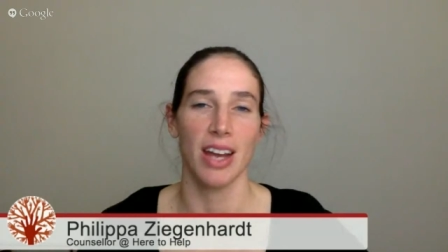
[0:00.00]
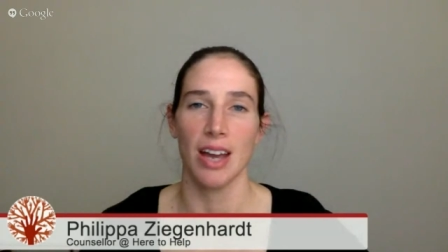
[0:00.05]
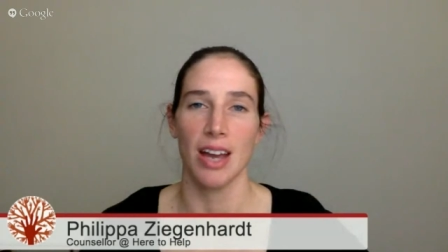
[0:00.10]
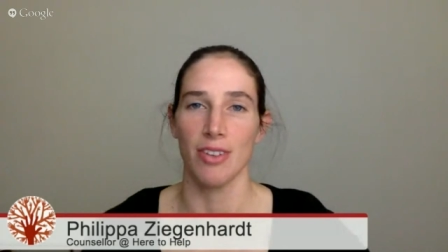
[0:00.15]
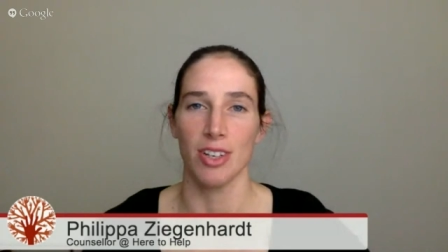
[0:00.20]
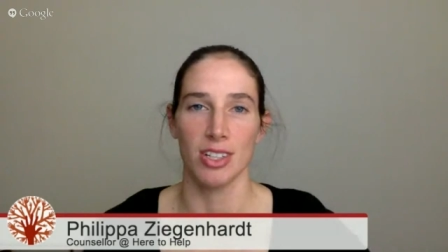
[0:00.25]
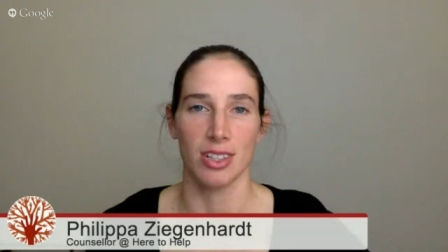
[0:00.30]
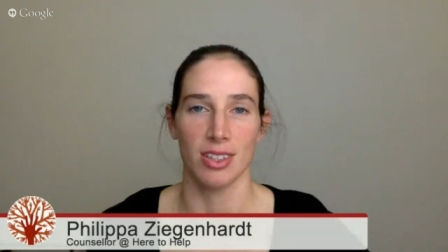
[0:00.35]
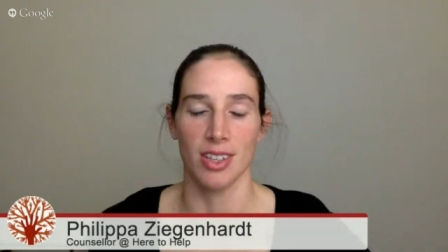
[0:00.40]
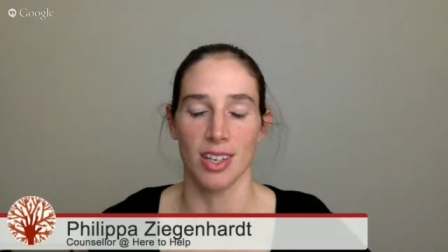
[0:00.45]

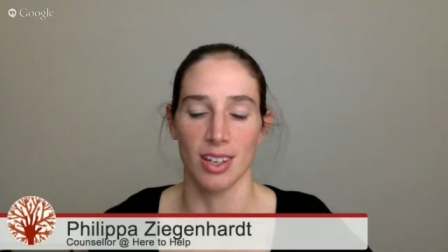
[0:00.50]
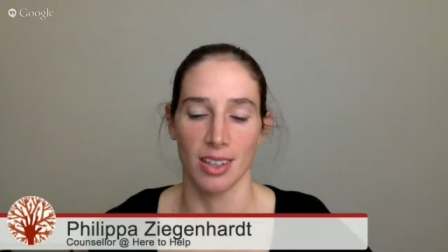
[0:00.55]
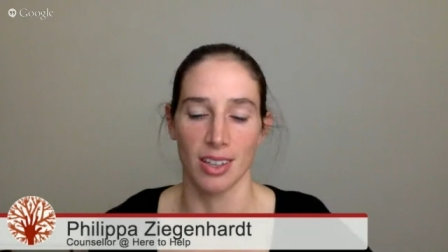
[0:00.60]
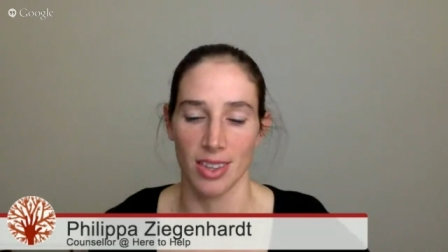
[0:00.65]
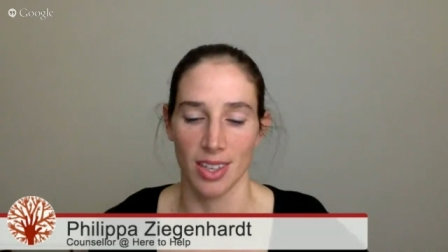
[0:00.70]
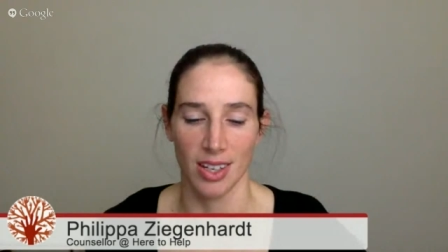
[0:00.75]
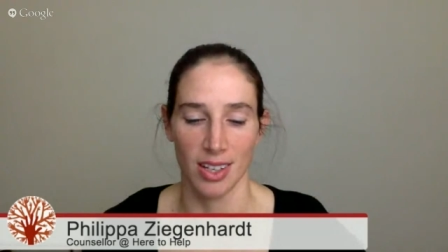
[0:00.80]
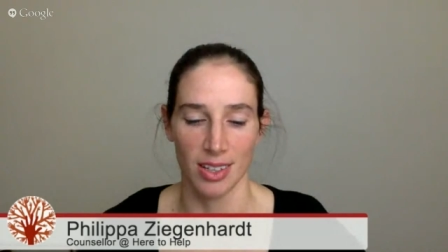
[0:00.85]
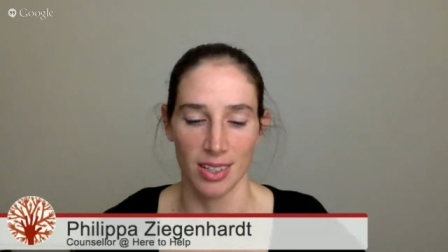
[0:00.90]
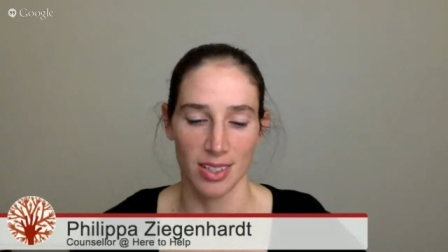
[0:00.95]
having to think
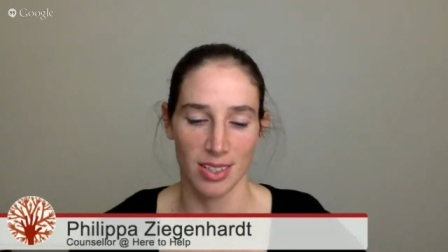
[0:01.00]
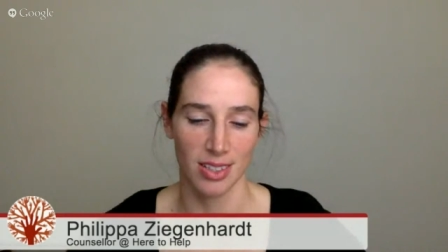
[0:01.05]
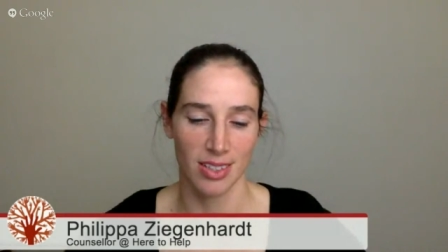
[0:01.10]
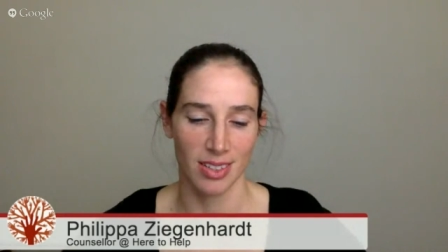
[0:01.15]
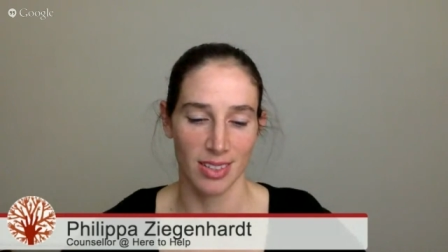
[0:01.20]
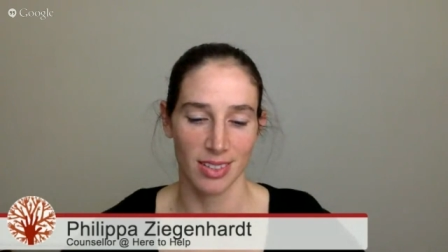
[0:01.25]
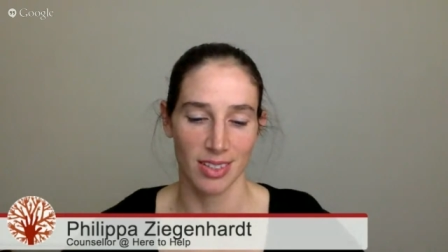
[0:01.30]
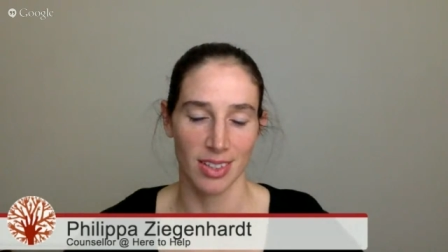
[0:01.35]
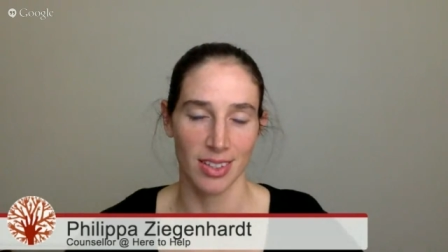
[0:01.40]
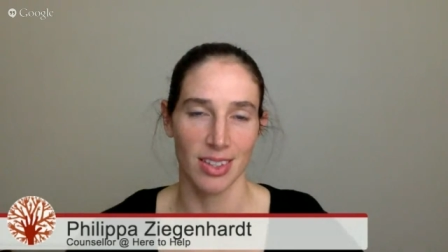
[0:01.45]
that
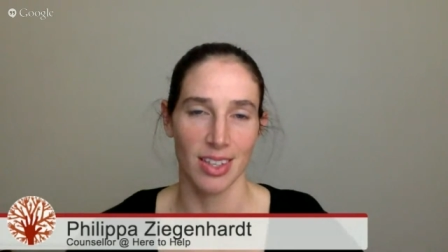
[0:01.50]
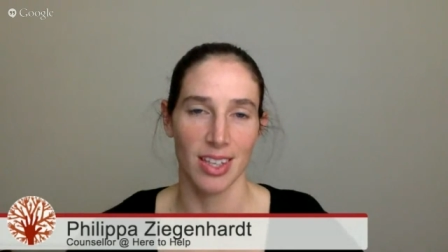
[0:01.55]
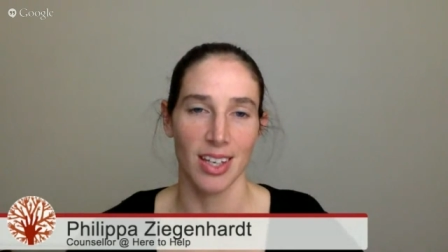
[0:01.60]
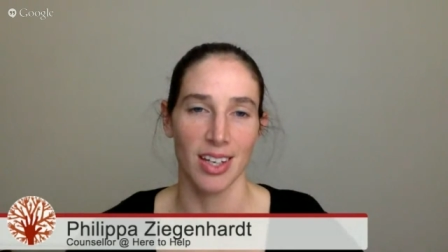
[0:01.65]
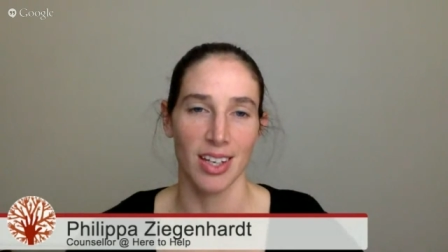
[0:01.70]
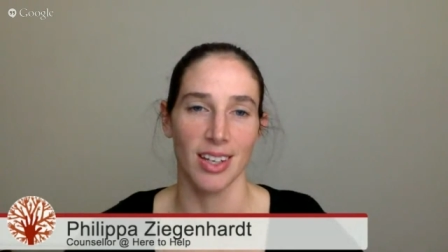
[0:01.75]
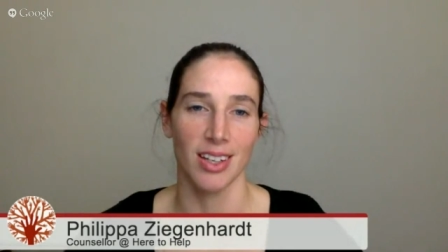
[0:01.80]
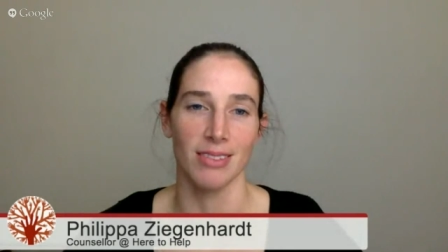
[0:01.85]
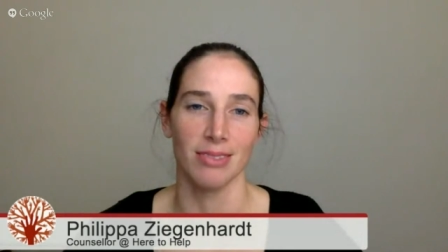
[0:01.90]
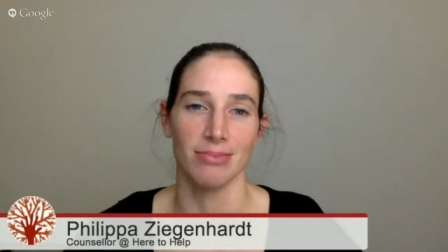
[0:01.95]

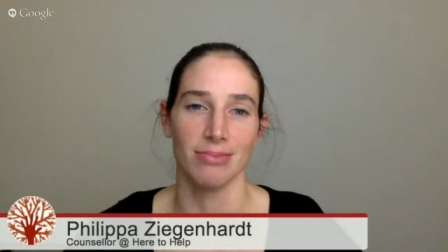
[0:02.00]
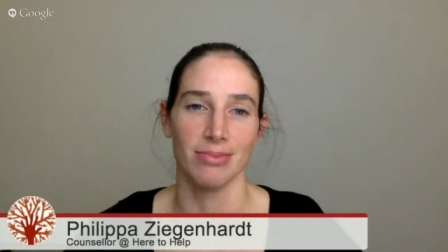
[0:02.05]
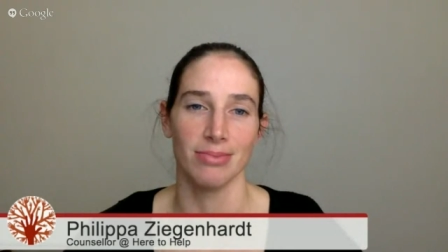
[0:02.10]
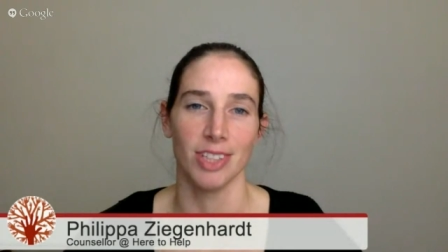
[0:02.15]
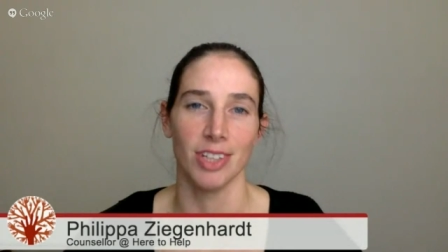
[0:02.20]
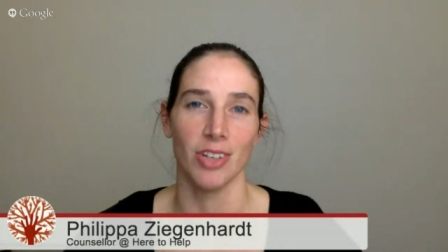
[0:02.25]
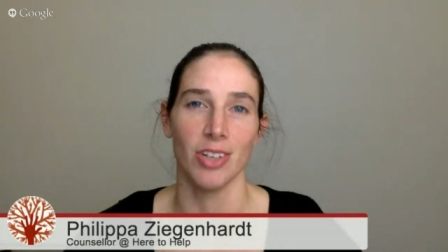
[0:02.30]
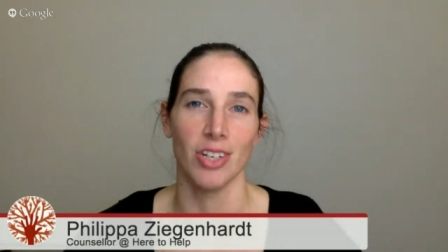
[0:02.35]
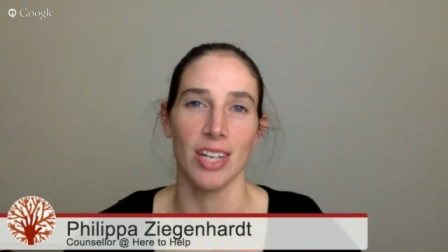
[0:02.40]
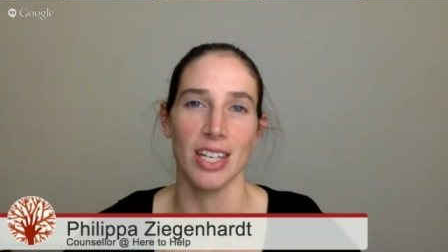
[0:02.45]
they,
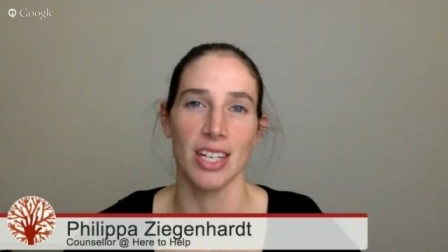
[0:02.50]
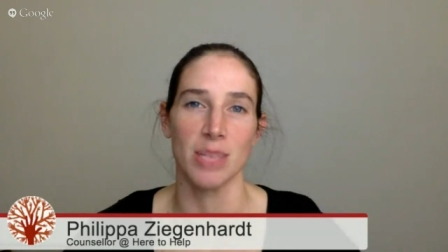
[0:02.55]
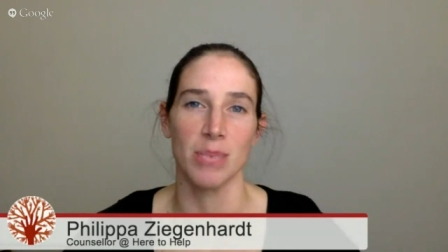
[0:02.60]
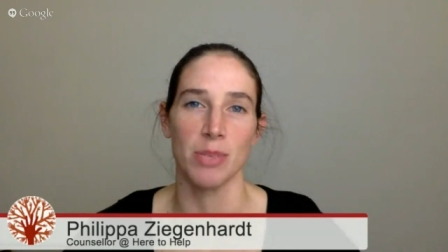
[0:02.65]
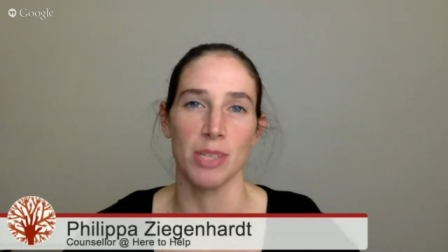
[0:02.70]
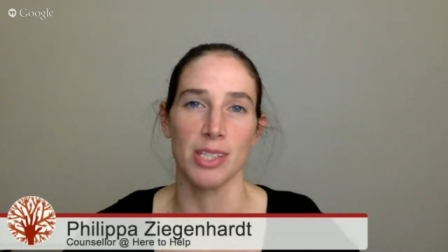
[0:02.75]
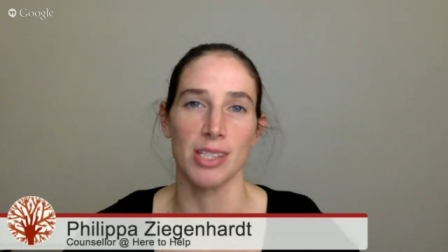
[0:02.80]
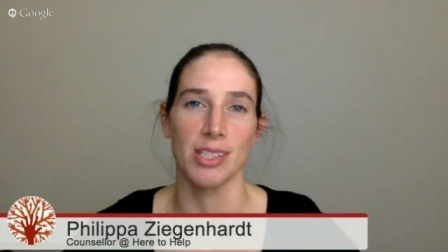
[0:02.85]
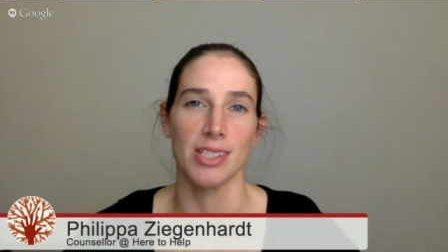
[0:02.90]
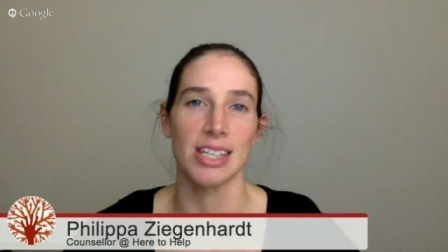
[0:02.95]
you know, need to
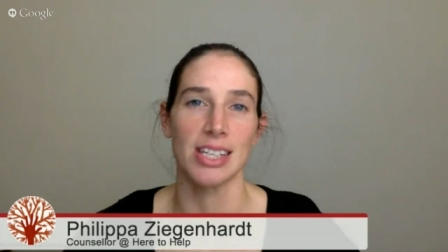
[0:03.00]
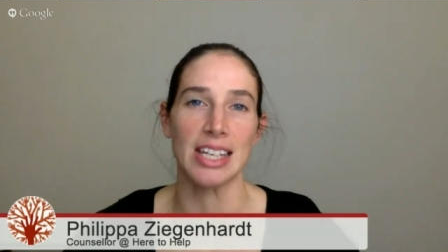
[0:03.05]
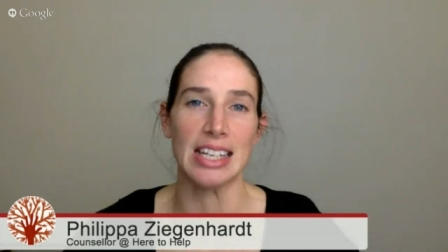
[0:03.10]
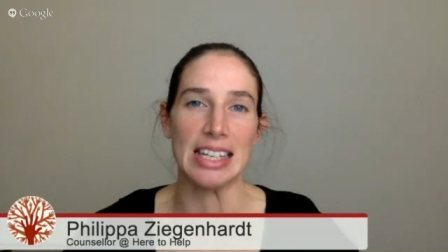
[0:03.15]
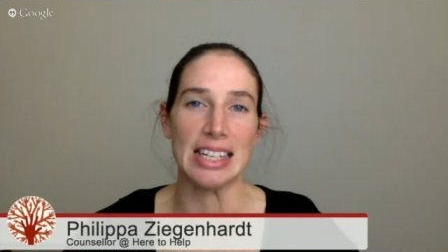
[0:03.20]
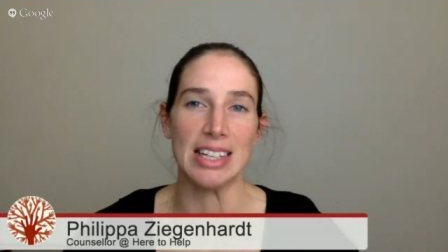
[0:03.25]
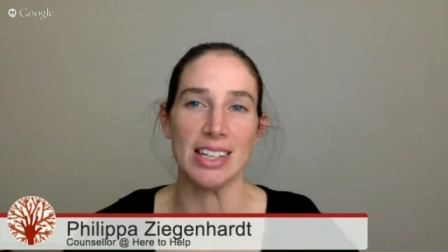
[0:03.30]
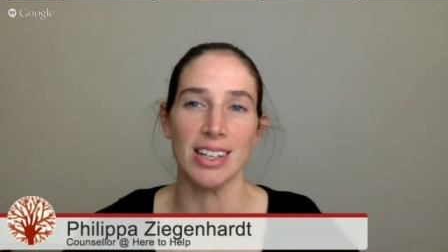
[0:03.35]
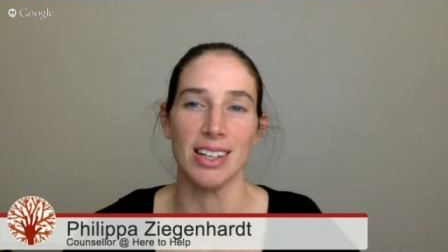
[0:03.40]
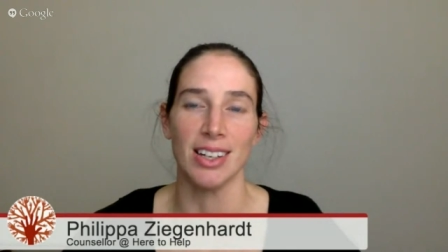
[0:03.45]
be
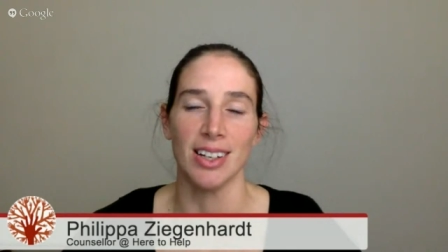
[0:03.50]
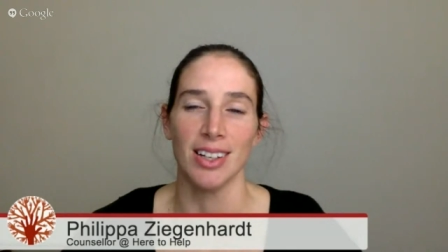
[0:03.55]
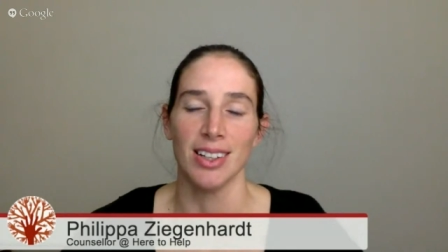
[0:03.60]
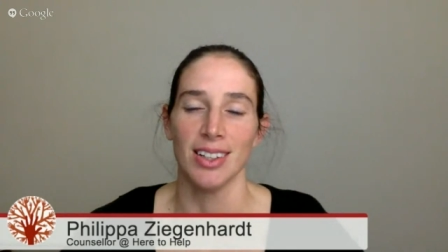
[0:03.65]
skinny